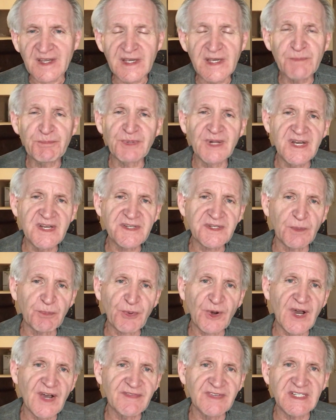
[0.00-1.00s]
he plays a
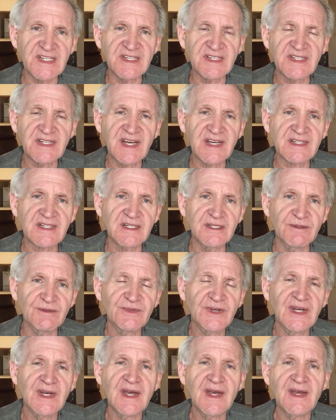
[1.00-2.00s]
private detective,
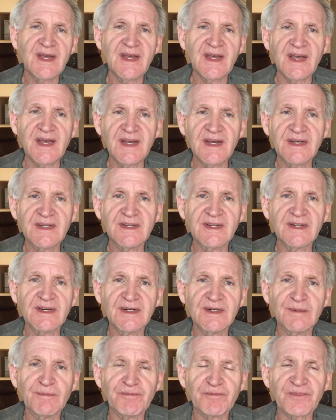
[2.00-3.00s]
and
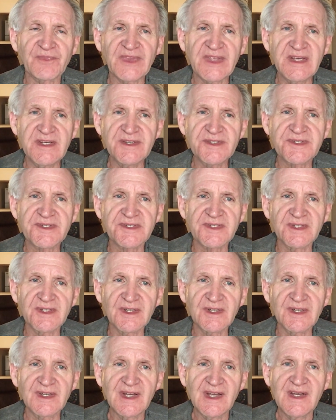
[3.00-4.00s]
um, he's
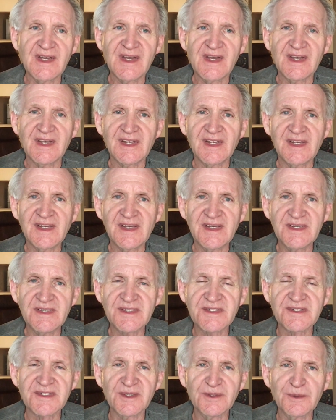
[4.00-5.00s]
uh,
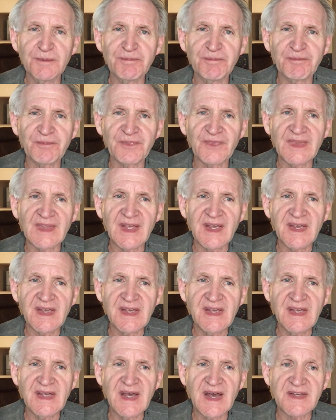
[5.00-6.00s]
he's um,
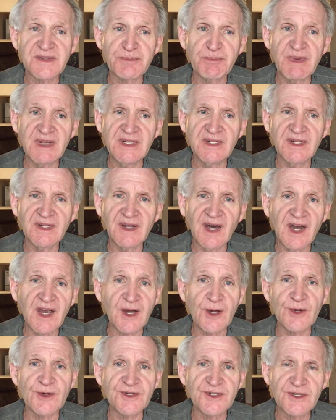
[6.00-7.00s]
he has been
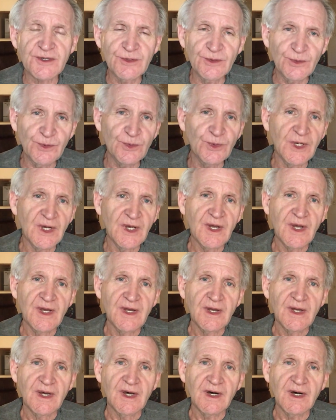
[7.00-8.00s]
hired to
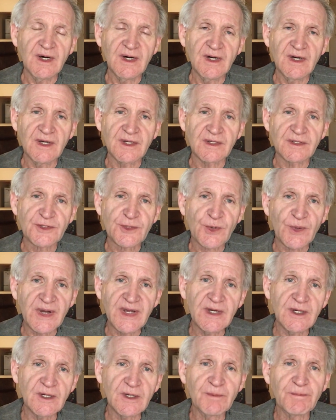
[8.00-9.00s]
uh,
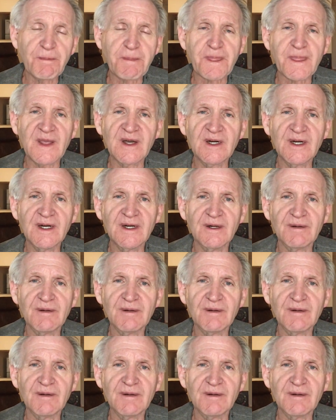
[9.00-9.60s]
trail uh,